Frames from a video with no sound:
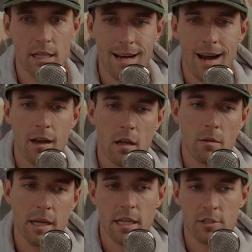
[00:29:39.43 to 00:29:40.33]
not
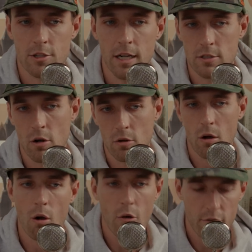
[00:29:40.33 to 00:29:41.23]
making sure I don't
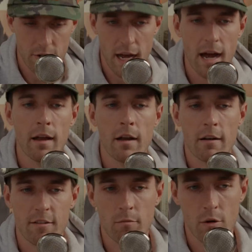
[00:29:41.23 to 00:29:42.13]
go over that
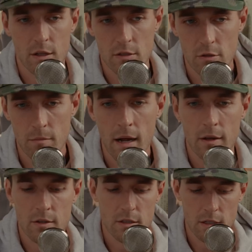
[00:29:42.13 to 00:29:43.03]
for more than 2
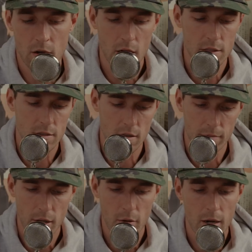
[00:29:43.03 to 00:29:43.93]
miles and cause a
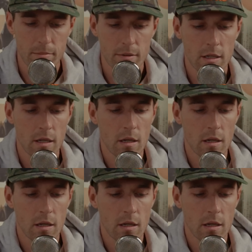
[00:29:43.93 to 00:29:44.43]
blow up.